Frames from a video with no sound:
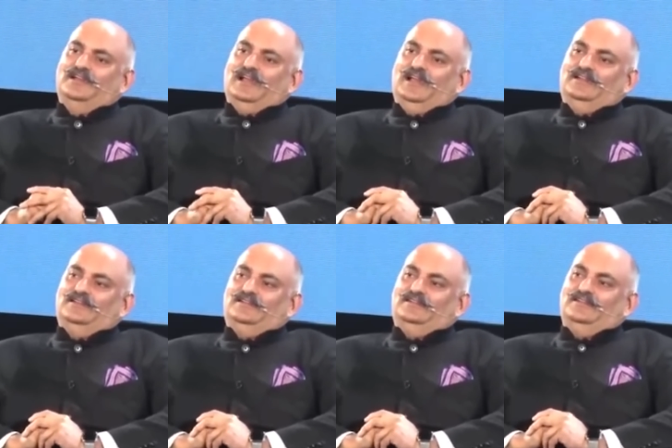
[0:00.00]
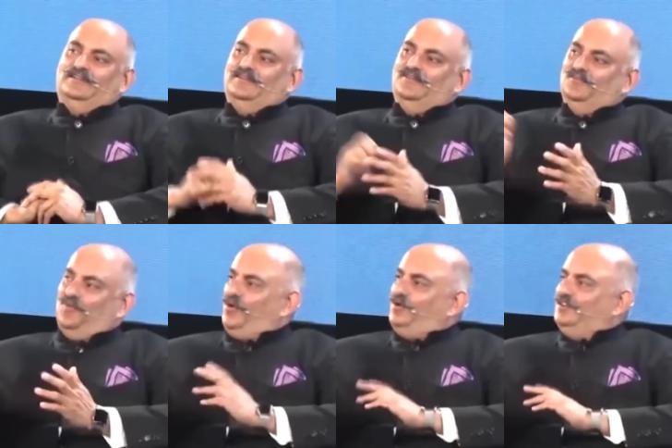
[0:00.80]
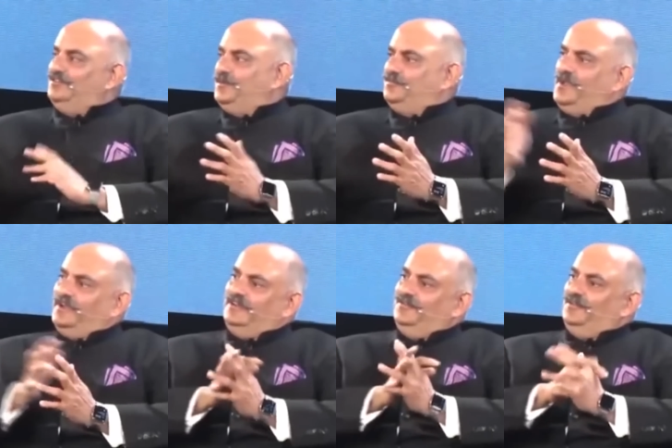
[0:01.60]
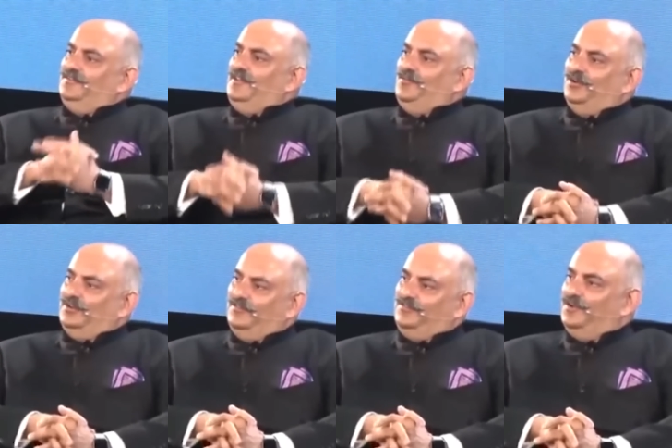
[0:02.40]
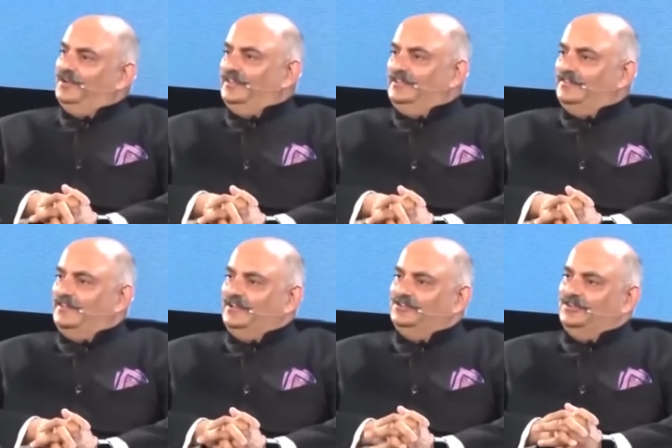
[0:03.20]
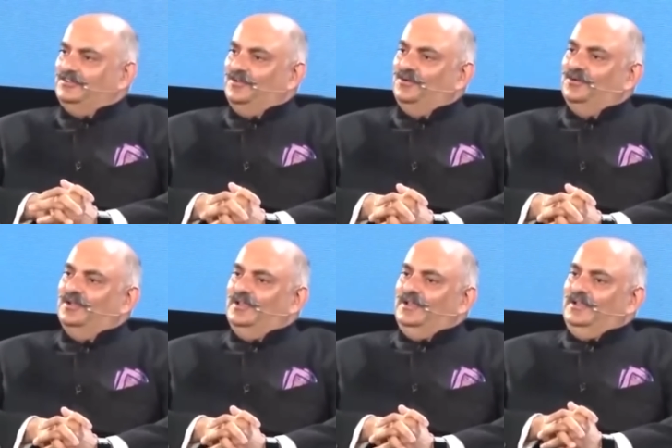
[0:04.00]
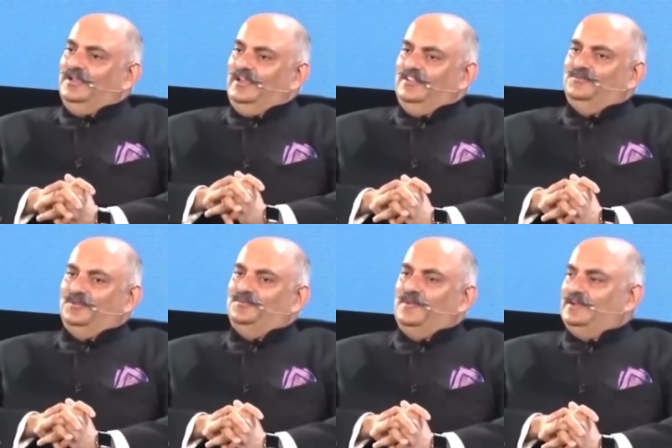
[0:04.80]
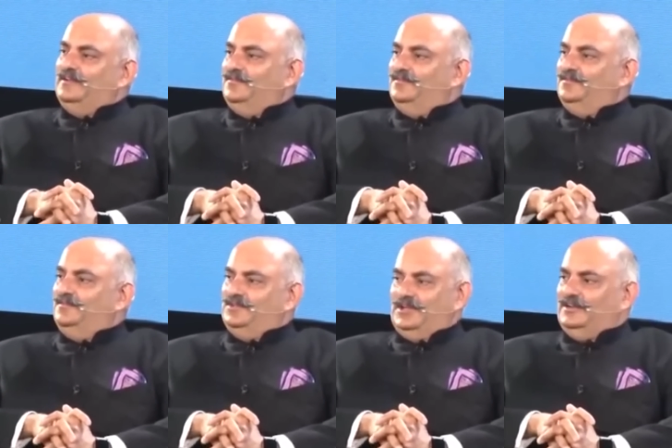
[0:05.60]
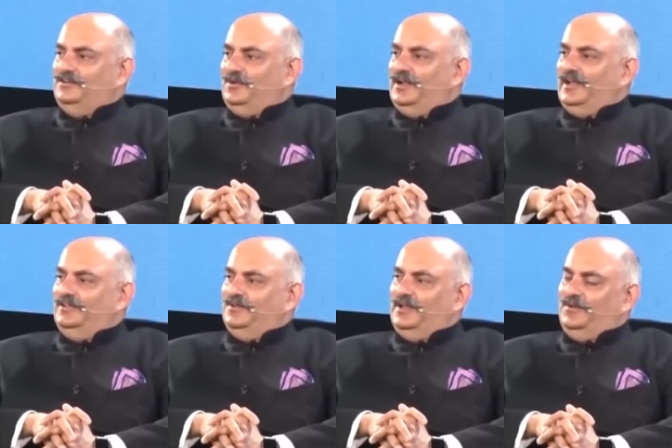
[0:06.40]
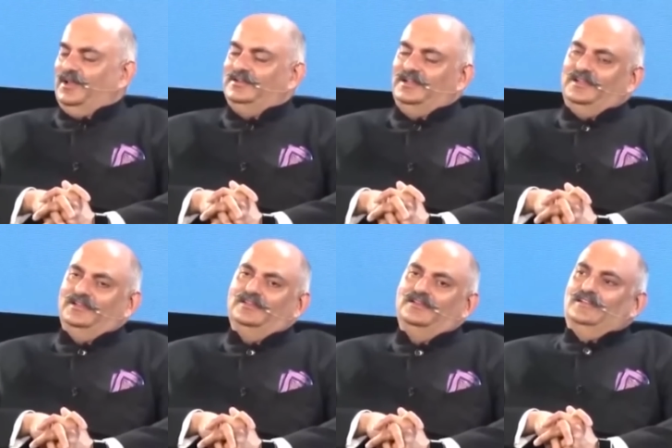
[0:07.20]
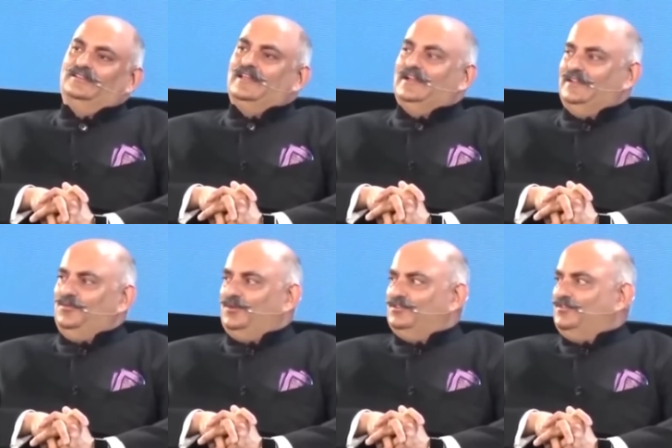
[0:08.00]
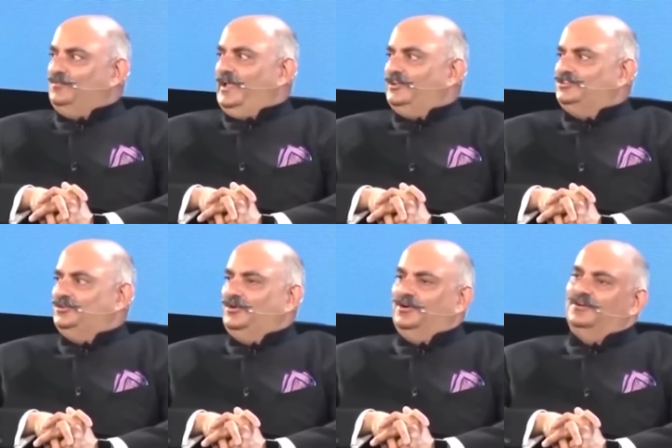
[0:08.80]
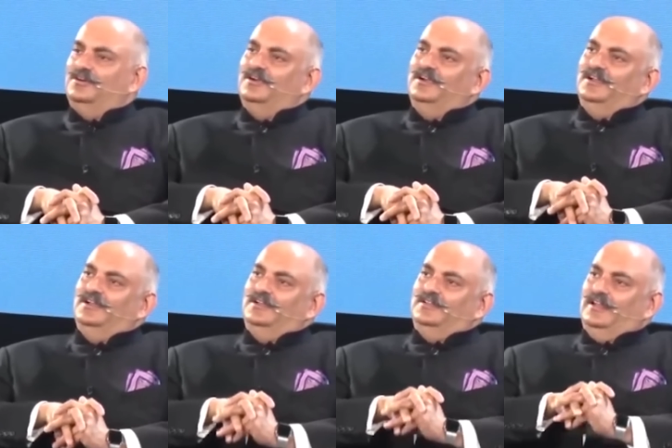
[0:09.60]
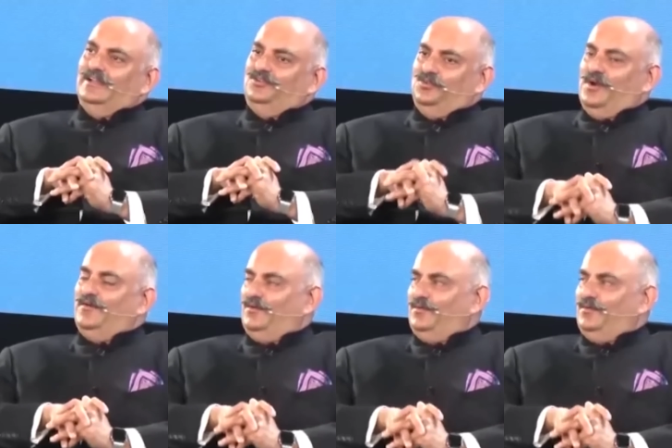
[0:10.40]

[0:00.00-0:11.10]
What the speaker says: And Warren's perspective is somewhat different at these lunches. So his perspective, which I didn't realize when I went in, is that he wants to make sure that whoever